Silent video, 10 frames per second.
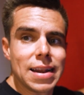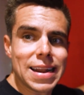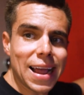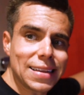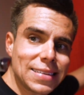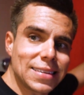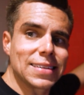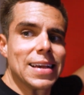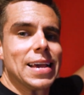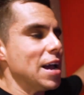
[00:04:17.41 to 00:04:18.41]

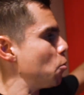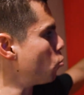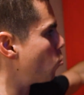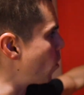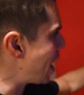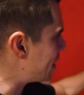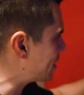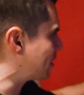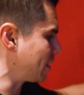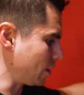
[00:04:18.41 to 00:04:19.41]
nice red
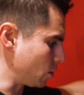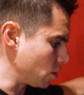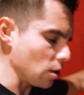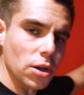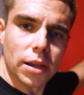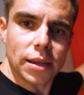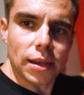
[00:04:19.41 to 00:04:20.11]
color. Look,